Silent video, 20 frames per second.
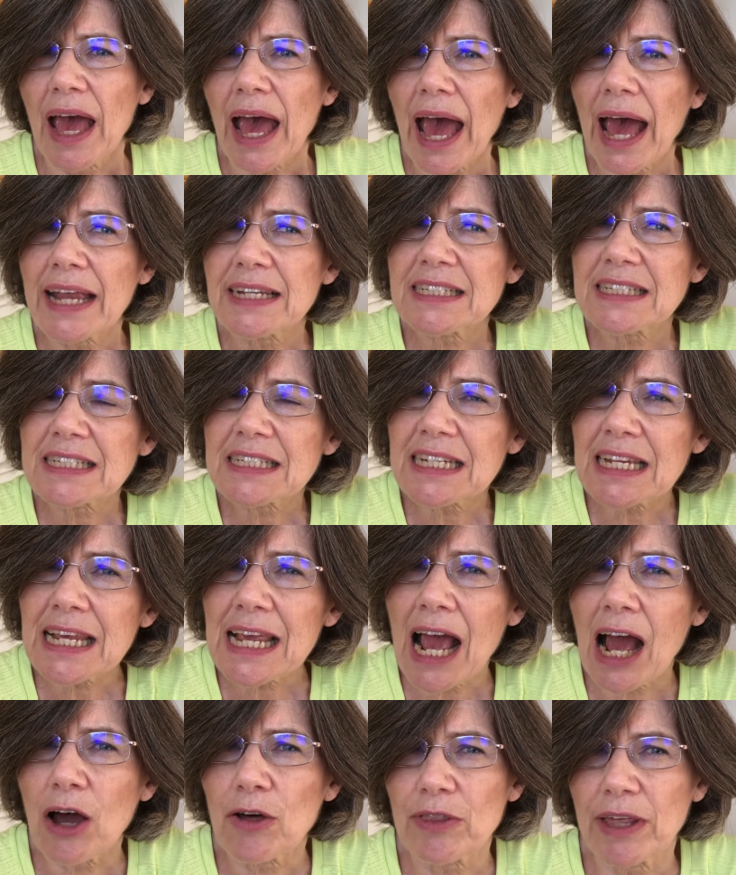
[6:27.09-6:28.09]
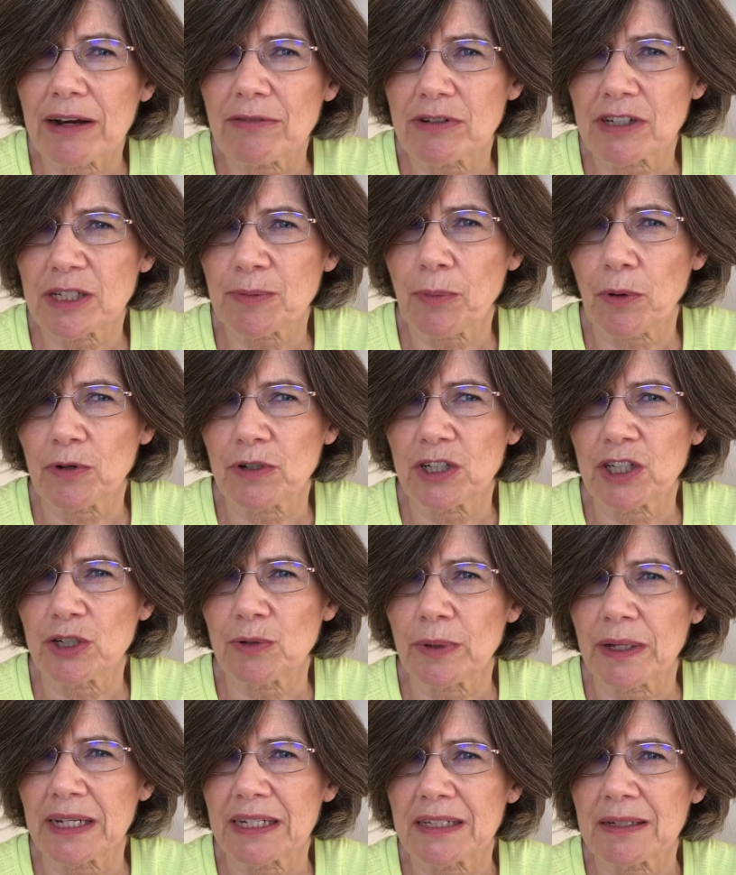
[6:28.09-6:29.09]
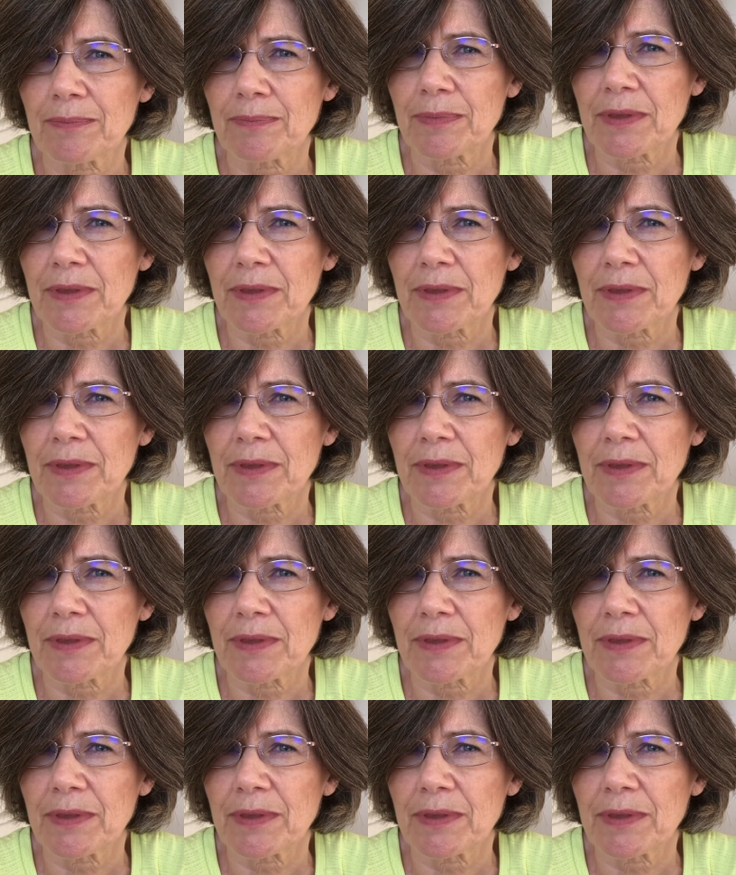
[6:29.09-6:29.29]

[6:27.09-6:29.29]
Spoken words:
and see how they respond to it.